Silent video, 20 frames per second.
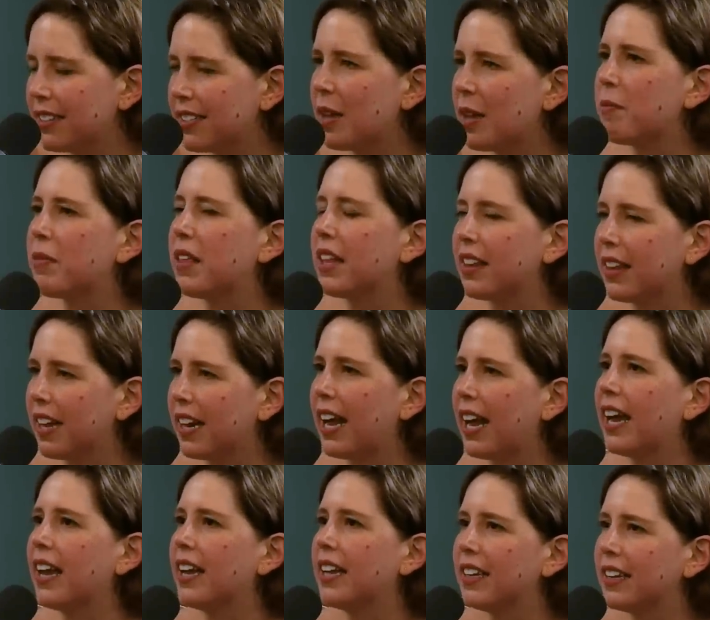something that
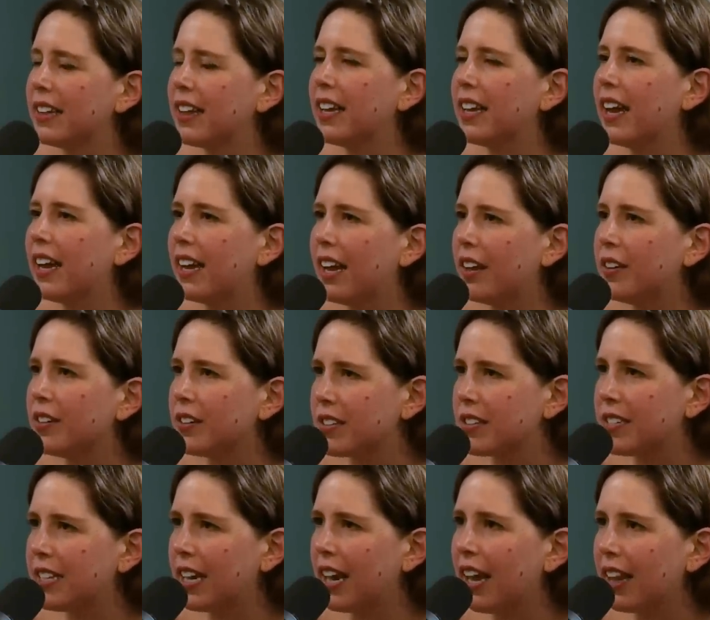I that I
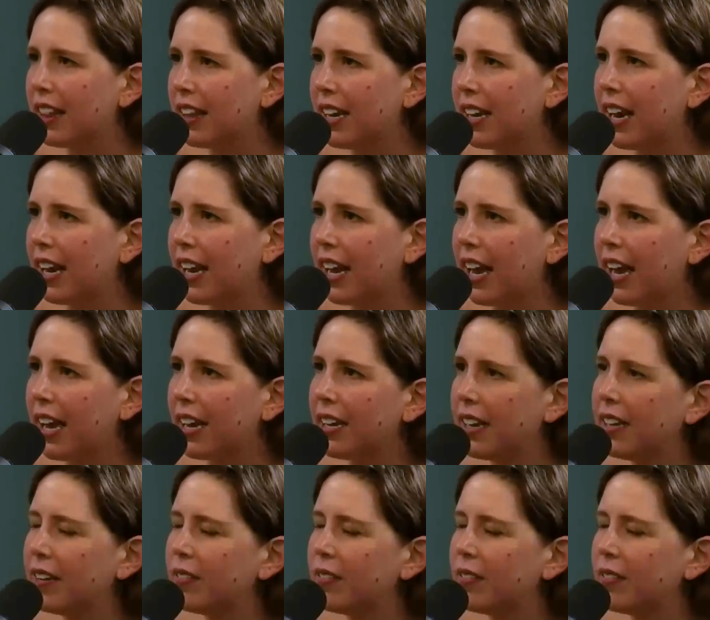understand that I get.